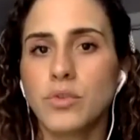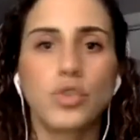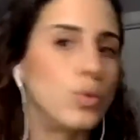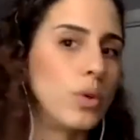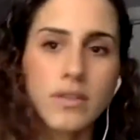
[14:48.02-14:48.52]

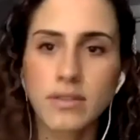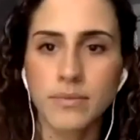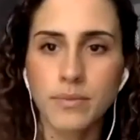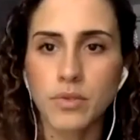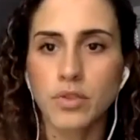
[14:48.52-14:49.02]
tools.
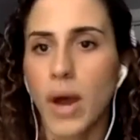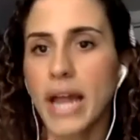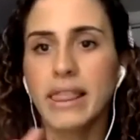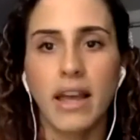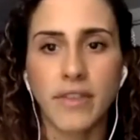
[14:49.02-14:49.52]
So I
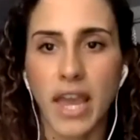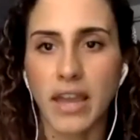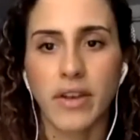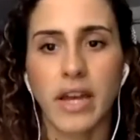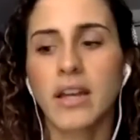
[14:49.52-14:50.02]
love
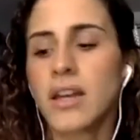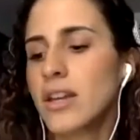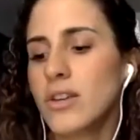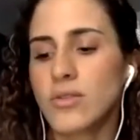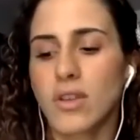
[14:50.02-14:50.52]
Canva,
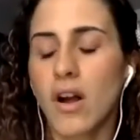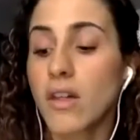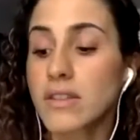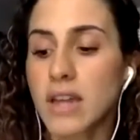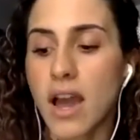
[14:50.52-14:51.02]
use it
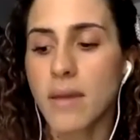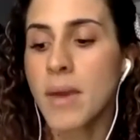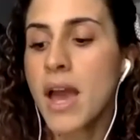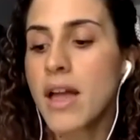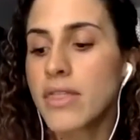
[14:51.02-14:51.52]
all the time.
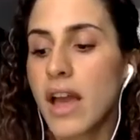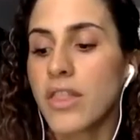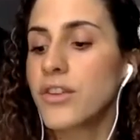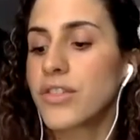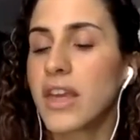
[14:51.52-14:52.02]
The
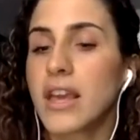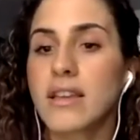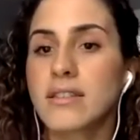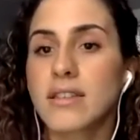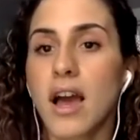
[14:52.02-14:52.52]
other thing
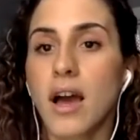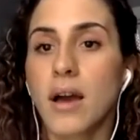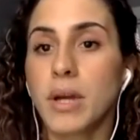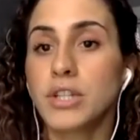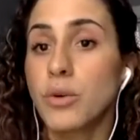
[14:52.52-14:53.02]
is
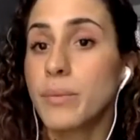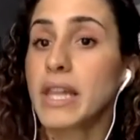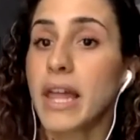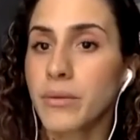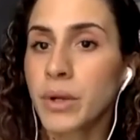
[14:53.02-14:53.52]
Adobe
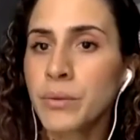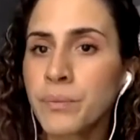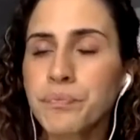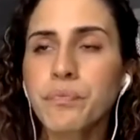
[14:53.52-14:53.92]
Lightroom.